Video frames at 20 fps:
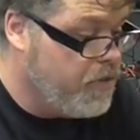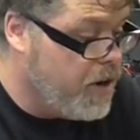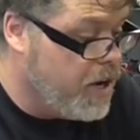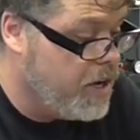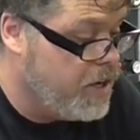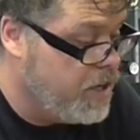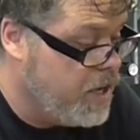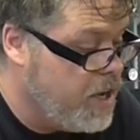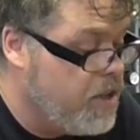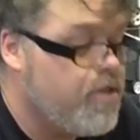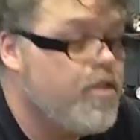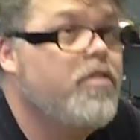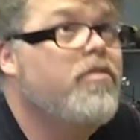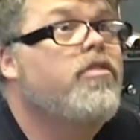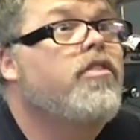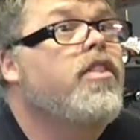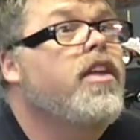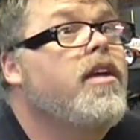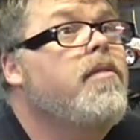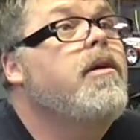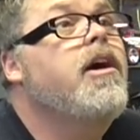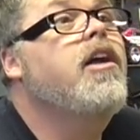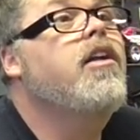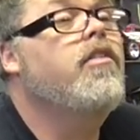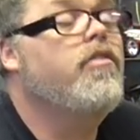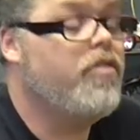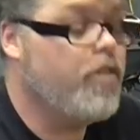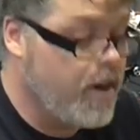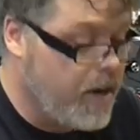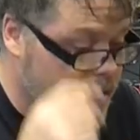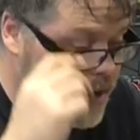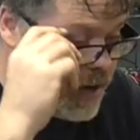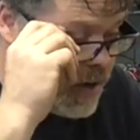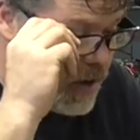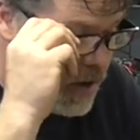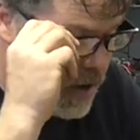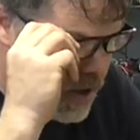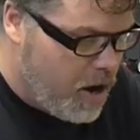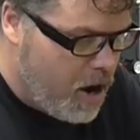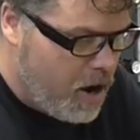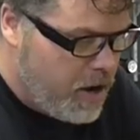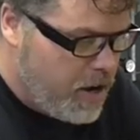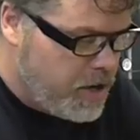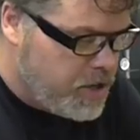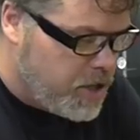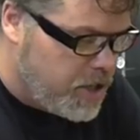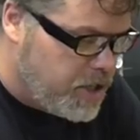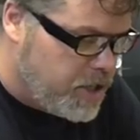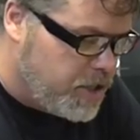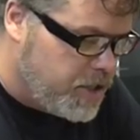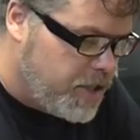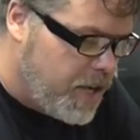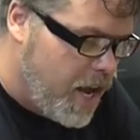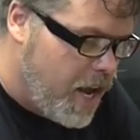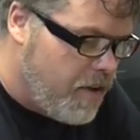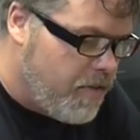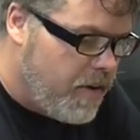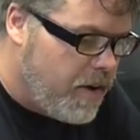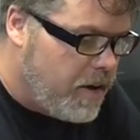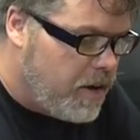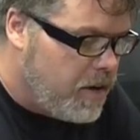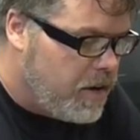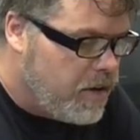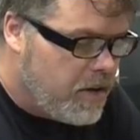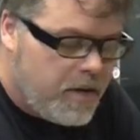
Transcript: friggin' decent for the amount of friggin' carnage I just gave it.